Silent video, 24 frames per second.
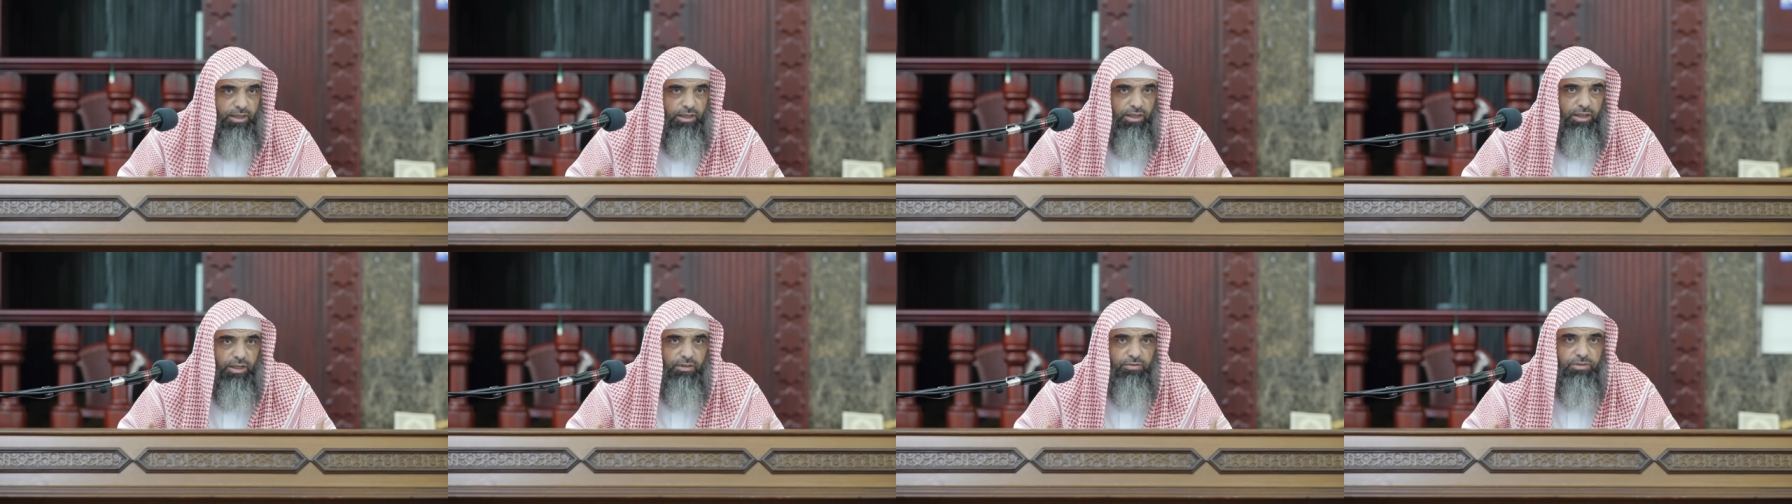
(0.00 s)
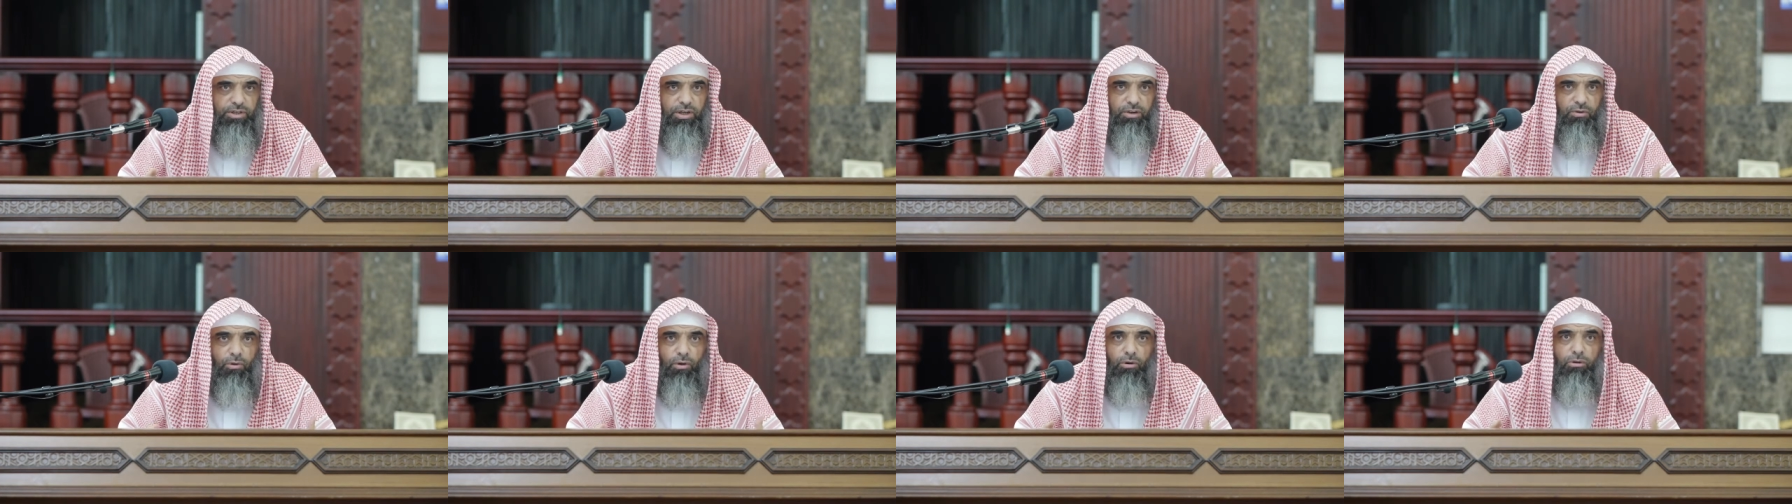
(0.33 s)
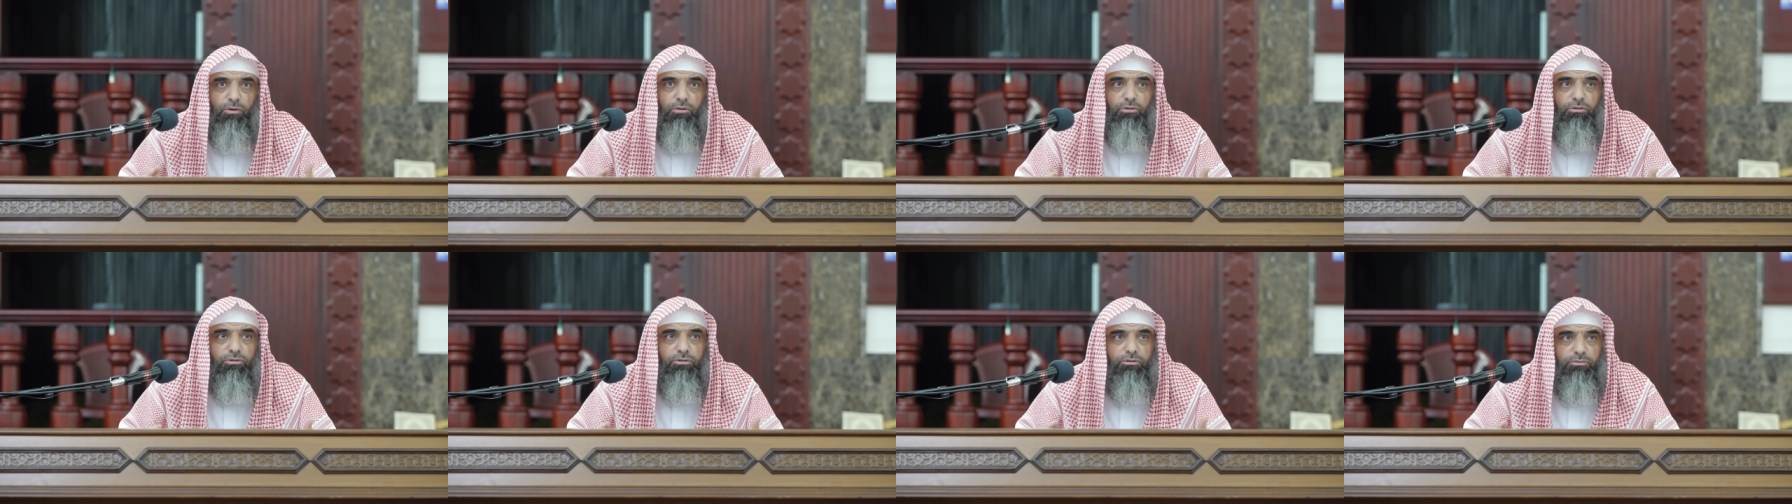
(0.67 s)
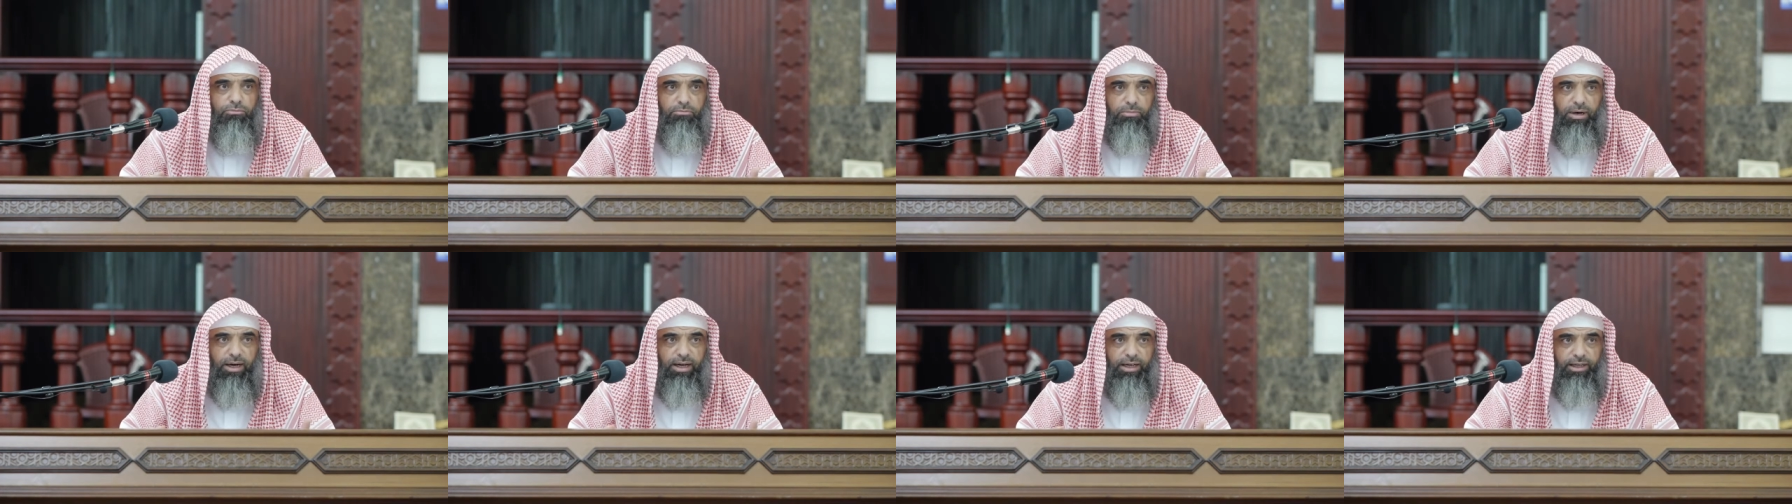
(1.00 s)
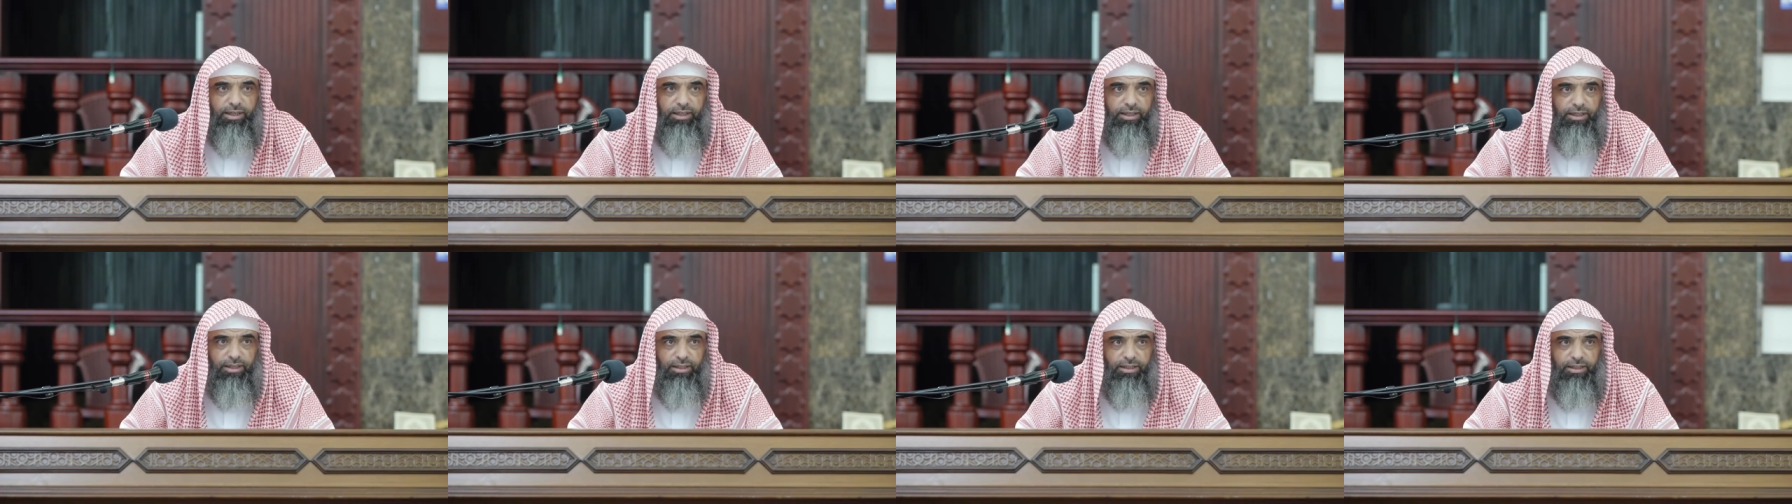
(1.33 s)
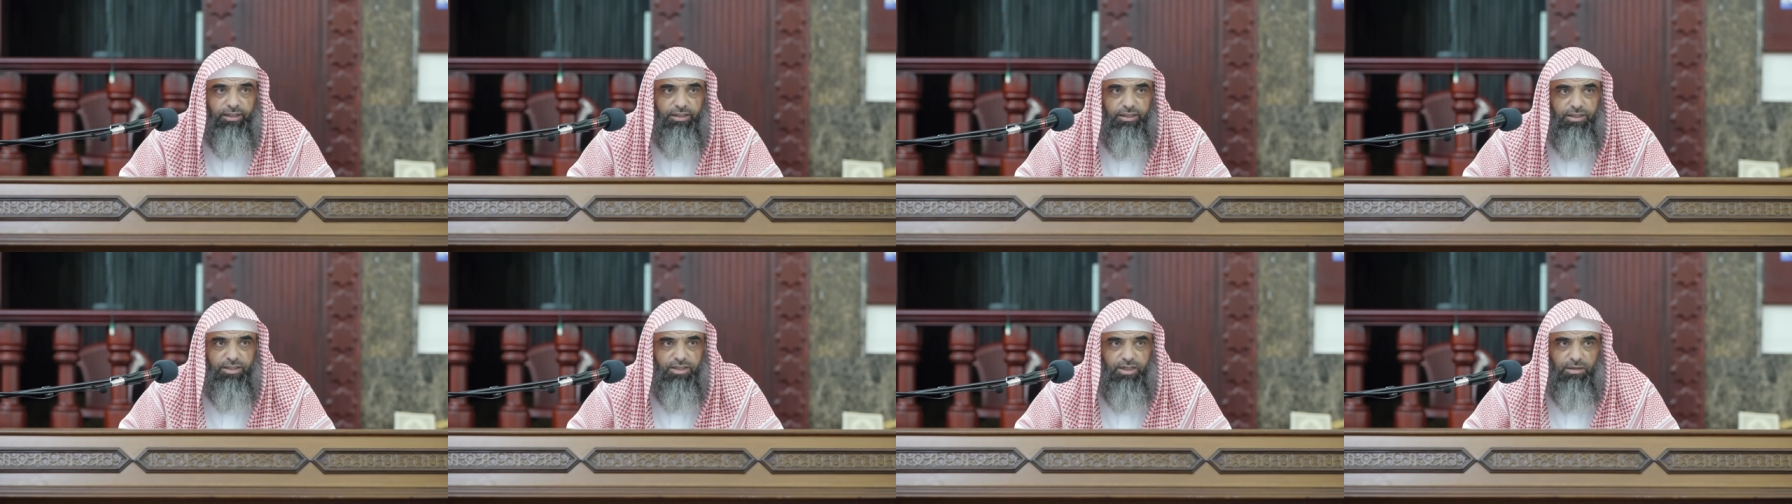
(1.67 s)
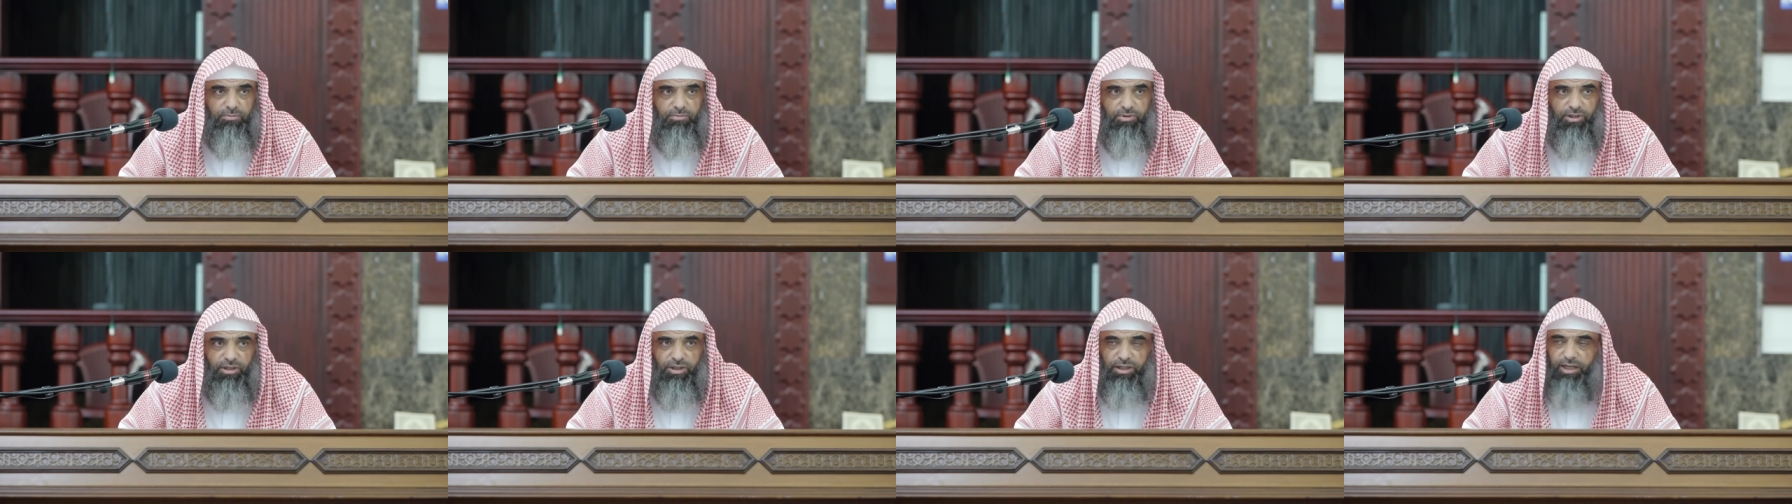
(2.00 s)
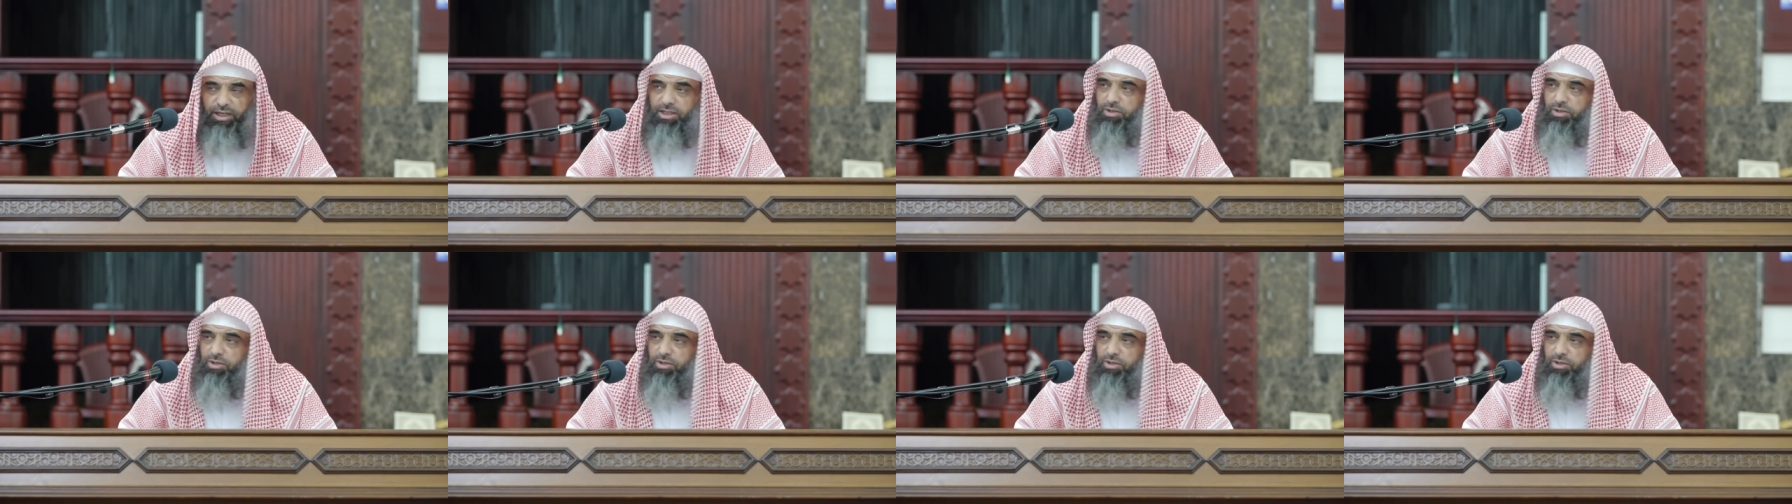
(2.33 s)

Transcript: gives an oath by something,